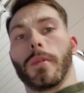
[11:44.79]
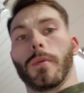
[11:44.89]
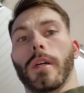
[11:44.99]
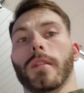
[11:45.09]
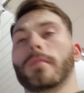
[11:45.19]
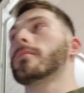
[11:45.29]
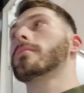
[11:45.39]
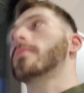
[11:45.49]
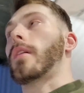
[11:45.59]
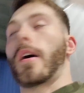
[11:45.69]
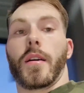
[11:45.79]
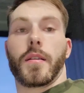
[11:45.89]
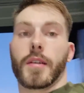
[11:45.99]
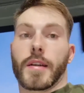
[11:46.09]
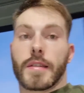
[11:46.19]
to do that.
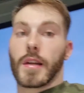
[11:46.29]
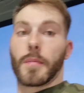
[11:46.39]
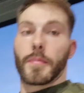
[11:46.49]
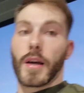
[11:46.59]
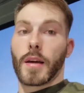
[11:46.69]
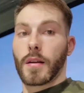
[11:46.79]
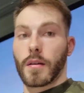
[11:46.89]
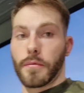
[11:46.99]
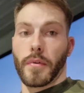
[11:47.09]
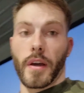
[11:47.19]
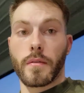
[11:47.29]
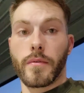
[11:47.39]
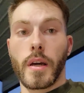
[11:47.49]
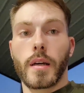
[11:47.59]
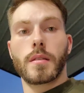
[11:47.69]
Like I said, I'm not a fan of
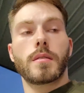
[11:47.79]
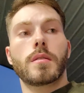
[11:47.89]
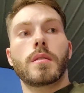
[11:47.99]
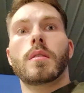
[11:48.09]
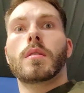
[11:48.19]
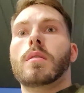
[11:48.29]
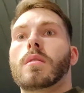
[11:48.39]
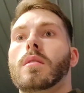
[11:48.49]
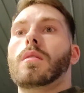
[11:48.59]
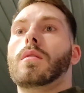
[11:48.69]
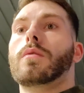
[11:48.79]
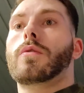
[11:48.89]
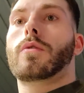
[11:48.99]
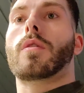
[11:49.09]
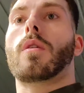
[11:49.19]
that.
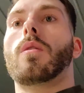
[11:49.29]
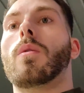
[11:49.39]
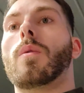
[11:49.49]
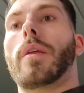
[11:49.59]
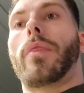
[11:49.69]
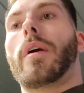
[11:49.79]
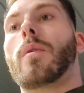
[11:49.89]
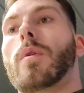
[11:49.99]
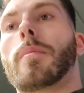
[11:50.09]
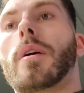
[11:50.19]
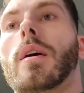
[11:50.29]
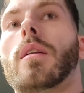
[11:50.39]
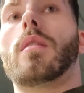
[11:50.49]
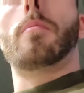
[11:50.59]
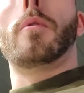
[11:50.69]
So I think what I'm gonna
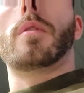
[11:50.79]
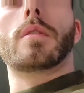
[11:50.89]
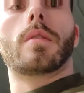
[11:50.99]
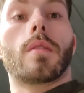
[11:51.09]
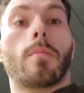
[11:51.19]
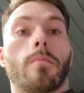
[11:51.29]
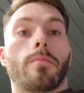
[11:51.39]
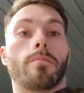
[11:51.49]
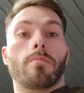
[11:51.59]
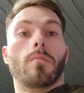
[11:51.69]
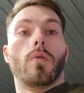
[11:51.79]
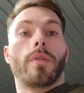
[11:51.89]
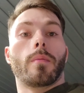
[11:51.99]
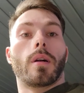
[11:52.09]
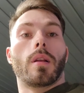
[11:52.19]
end up doing, since I'm
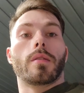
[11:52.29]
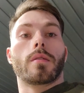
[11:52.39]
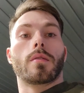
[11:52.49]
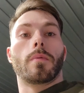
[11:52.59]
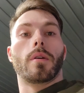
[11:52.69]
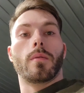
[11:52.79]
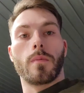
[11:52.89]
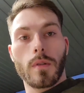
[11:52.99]
moving my license plate